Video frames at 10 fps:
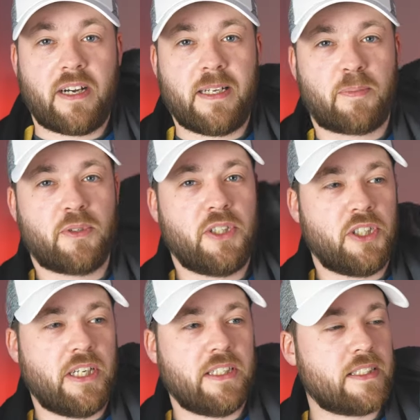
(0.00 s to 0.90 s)
I
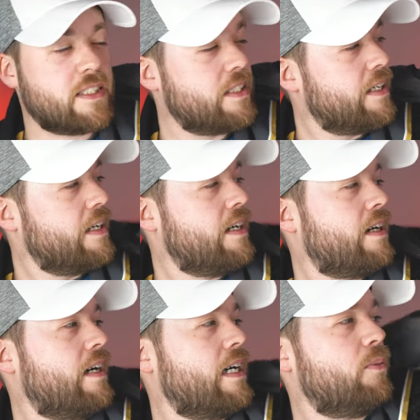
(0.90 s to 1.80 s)
appreciate it.
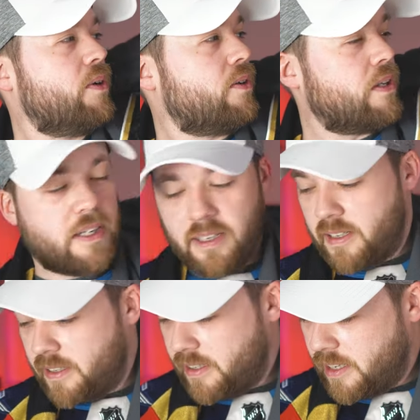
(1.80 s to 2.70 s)
I will
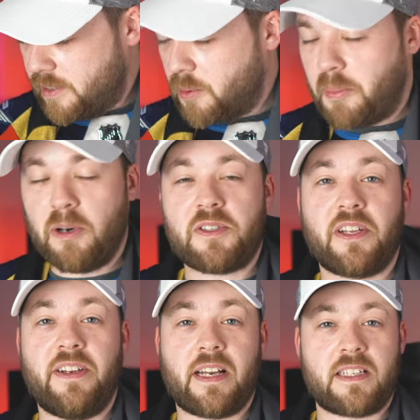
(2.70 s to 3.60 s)
post
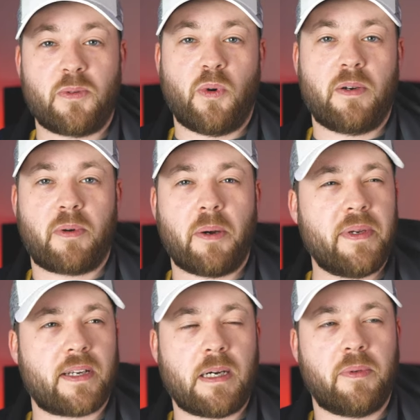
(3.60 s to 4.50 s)
the next one
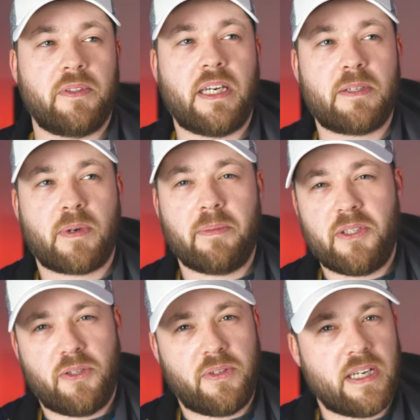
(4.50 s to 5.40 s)
probably in a couple of days, probably
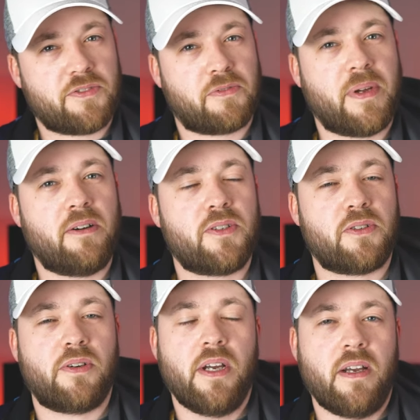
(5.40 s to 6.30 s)
2 days from now.
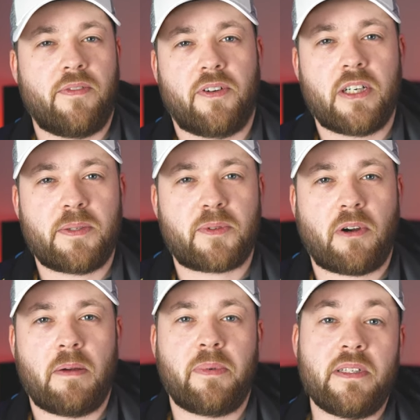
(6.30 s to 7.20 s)
So if you're not
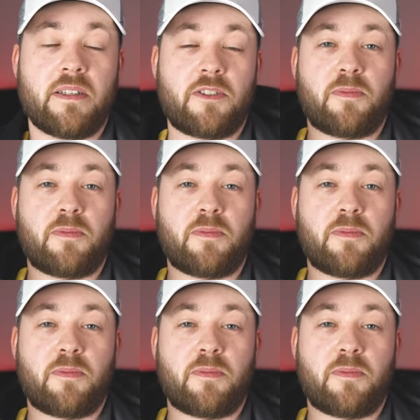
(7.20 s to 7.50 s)
subscribed, please hit the